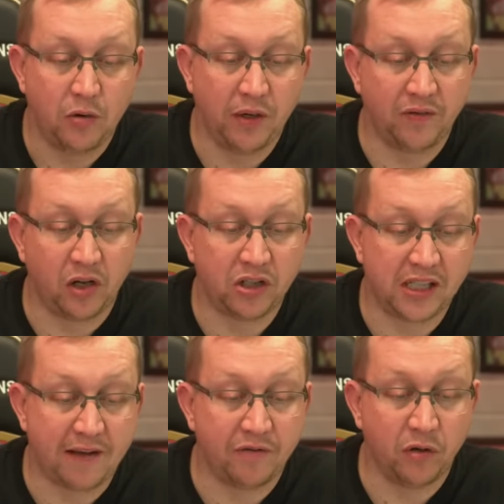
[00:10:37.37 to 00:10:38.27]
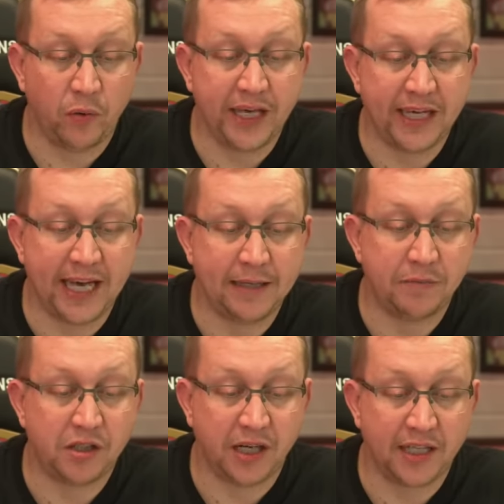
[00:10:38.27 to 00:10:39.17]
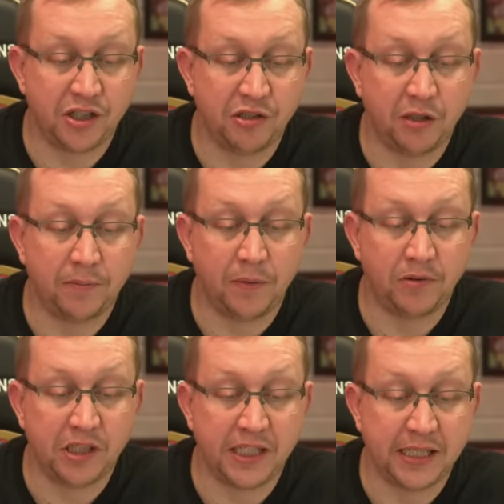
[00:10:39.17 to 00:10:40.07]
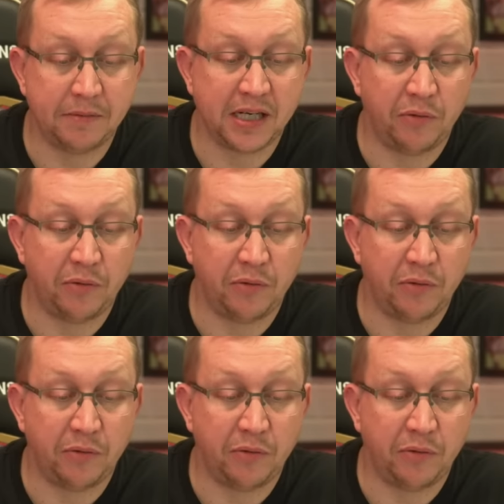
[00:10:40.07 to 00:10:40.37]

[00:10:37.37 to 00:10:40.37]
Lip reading: We have lost several away games against newly promoted teams.